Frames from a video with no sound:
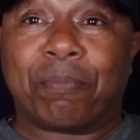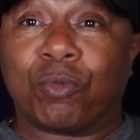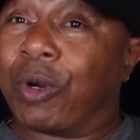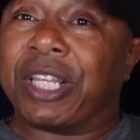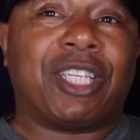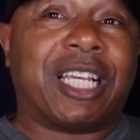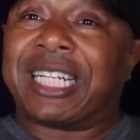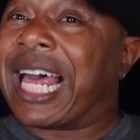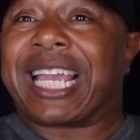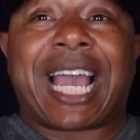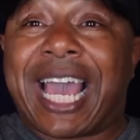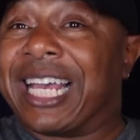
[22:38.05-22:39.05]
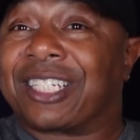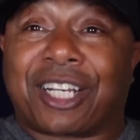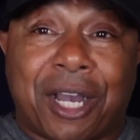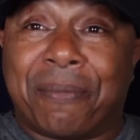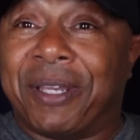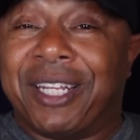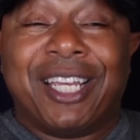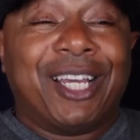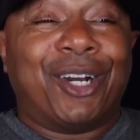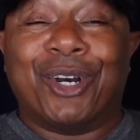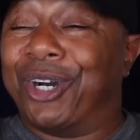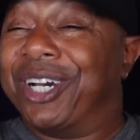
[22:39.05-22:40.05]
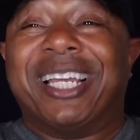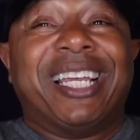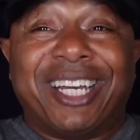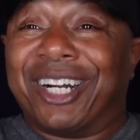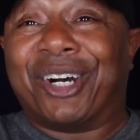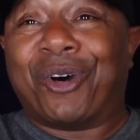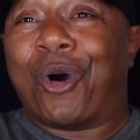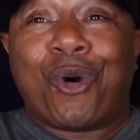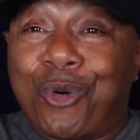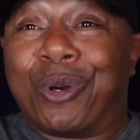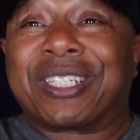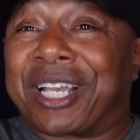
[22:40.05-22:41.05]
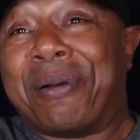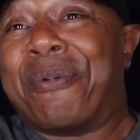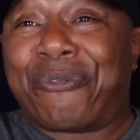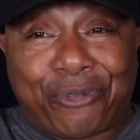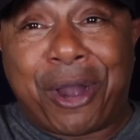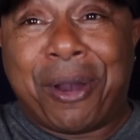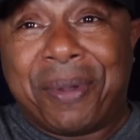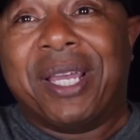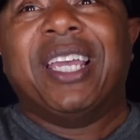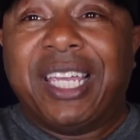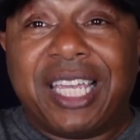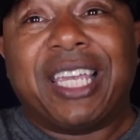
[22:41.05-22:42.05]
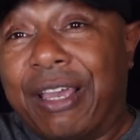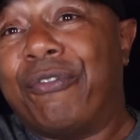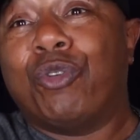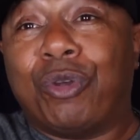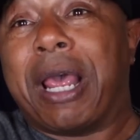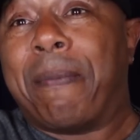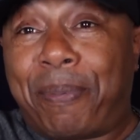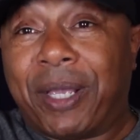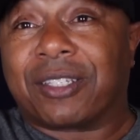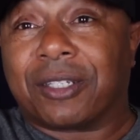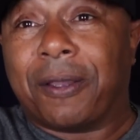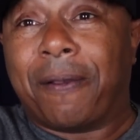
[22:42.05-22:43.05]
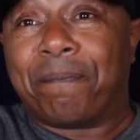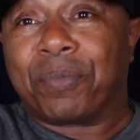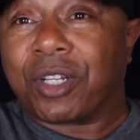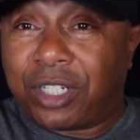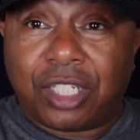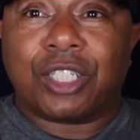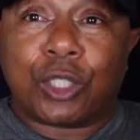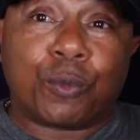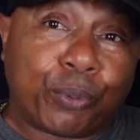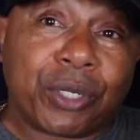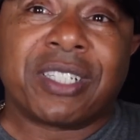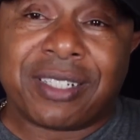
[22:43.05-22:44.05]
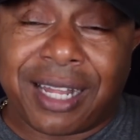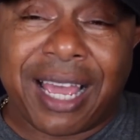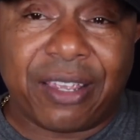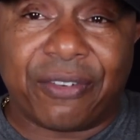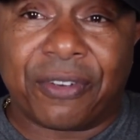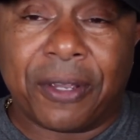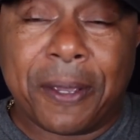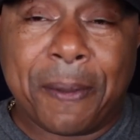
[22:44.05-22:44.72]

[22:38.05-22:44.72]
Whether you like how it's coming or who it's coming from, he give you that picture. Because this is prison life.